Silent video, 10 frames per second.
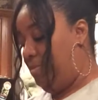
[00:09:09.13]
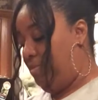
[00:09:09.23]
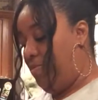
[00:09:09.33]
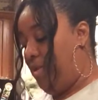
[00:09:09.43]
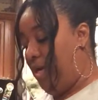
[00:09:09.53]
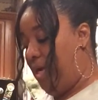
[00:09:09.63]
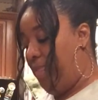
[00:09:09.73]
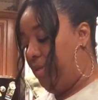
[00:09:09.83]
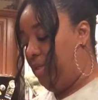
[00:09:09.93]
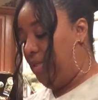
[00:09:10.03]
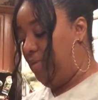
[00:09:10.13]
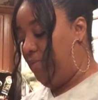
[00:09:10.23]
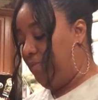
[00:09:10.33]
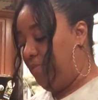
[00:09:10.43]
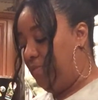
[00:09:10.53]
Put me a couple of
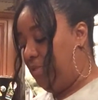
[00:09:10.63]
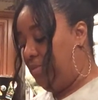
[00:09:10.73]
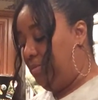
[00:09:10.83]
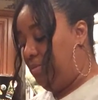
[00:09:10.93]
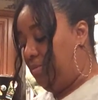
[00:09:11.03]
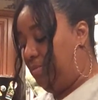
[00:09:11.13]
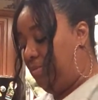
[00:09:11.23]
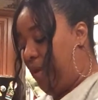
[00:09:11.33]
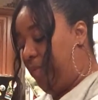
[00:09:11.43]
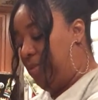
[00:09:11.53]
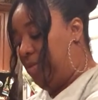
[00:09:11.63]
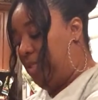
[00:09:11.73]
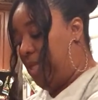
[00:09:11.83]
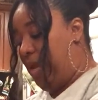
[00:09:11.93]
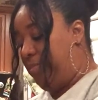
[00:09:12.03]
peppers on
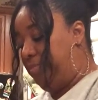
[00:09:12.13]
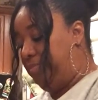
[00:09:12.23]
the top.